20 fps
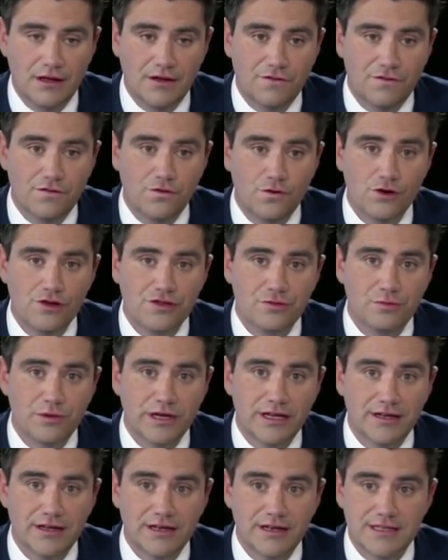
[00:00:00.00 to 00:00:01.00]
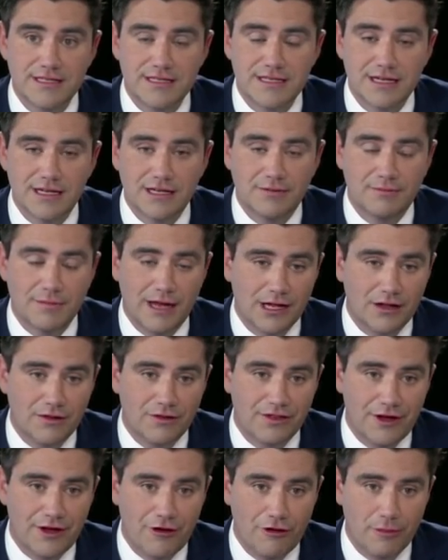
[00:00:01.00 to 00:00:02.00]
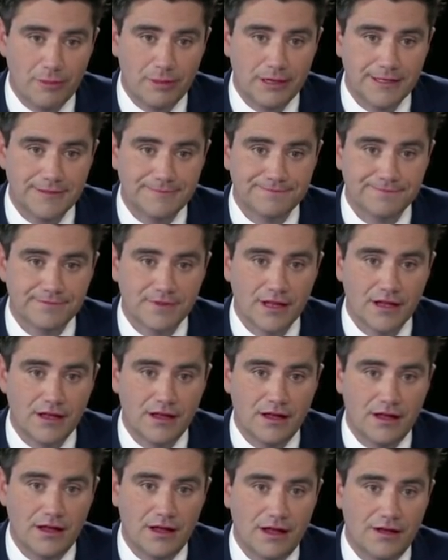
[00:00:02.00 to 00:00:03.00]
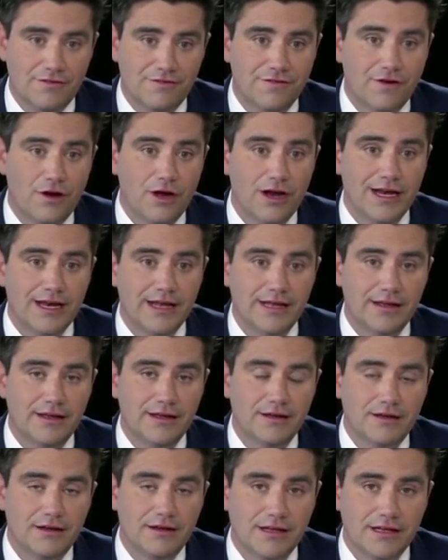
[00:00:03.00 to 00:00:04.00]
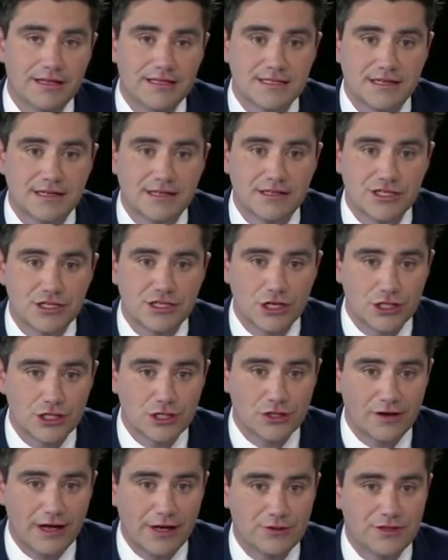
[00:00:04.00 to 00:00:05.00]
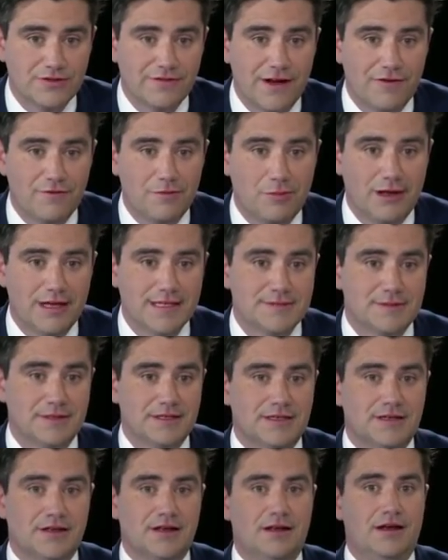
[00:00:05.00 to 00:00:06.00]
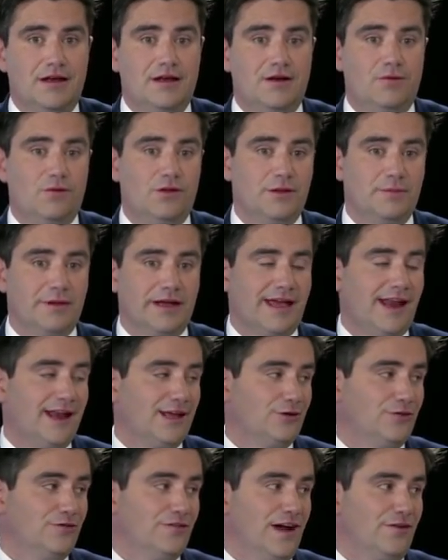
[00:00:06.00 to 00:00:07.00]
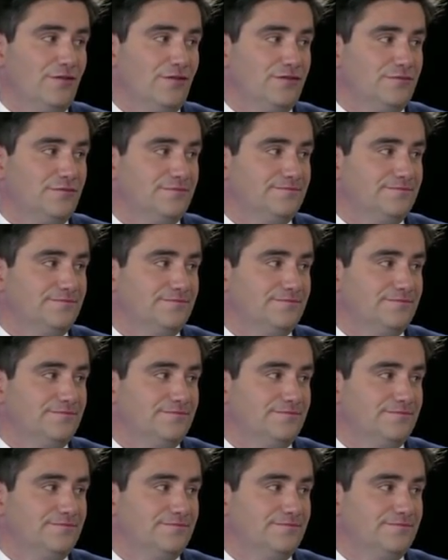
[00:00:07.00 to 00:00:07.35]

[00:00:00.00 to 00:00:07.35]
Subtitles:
Fourth, we could consider medical therapy. And finally, consider surgical aortic valve replacement with a mechanical valve.